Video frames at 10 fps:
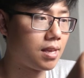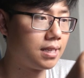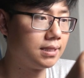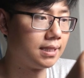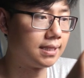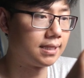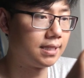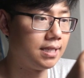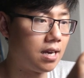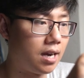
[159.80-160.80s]
This is
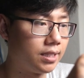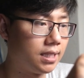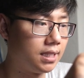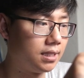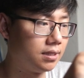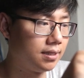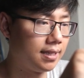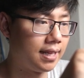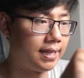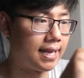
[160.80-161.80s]
Tiana,
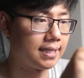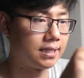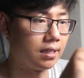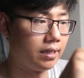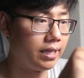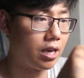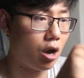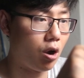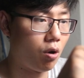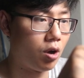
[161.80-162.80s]
and he has the
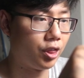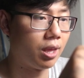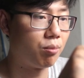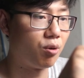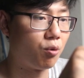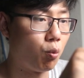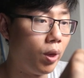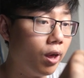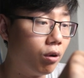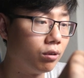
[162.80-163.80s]
Leo on double
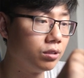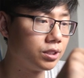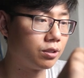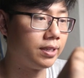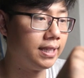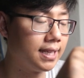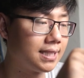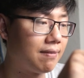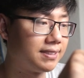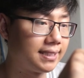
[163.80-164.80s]
will, so he does
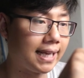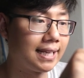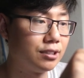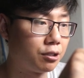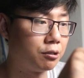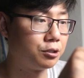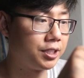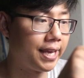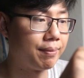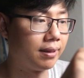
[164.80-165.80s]
have a second turn
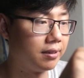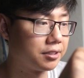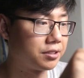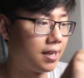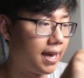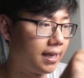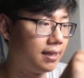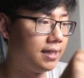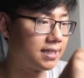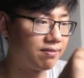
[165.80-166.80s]
team. It looks like
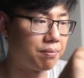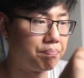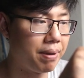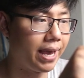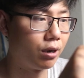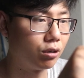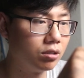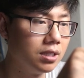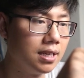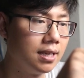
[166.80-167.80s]
he does have the BALE
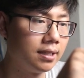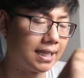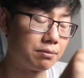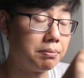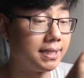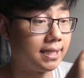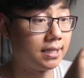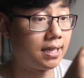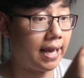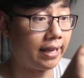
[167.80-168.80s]
that's
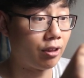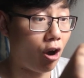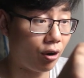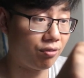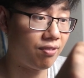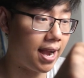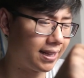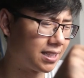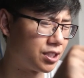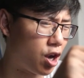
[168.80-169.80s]
missing an artifact
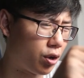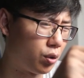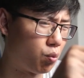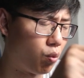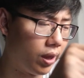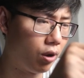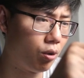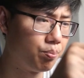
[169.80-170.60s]
that's not on will.